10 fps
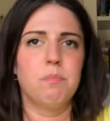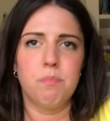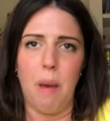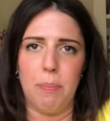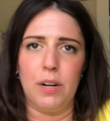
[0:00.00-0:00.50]

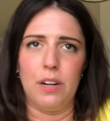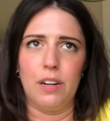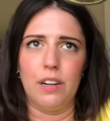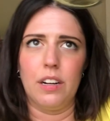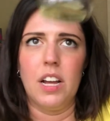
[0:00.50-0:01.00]

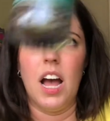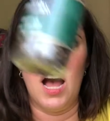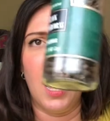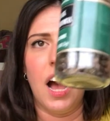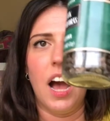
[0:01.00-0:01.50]
Pepper.
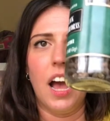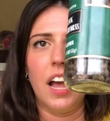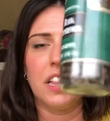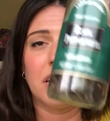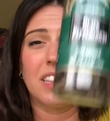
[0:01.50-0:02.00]

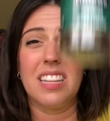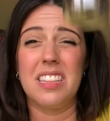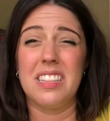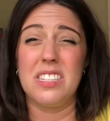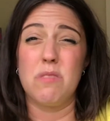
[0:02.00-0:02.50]
I think
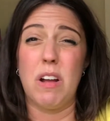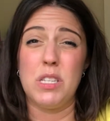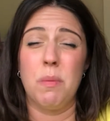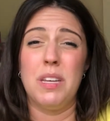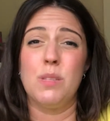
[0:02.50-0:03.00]
that this
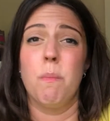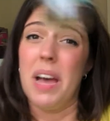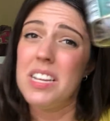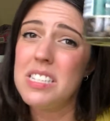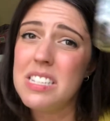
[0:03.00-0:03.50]
recipe is
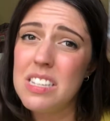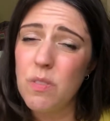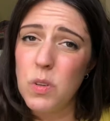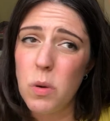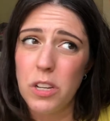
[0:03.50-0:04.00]
best
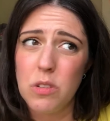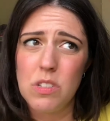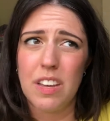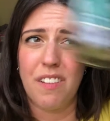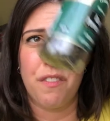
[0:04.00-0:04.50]
if you are
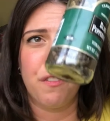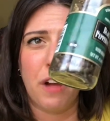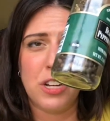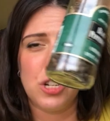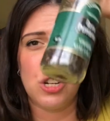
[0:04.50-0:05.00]
using
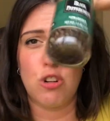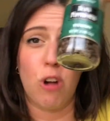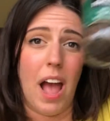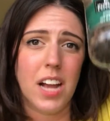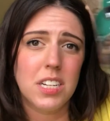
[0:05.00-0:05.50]
fresh
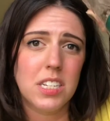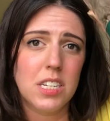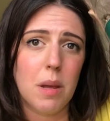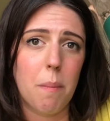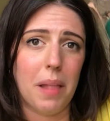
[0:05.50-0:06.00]
cracked
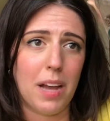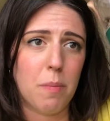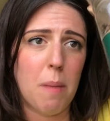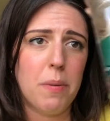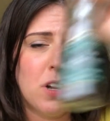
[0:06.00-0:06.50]
black
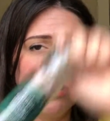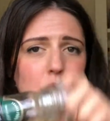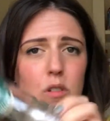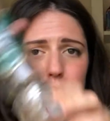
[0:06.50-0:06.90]
pepper, so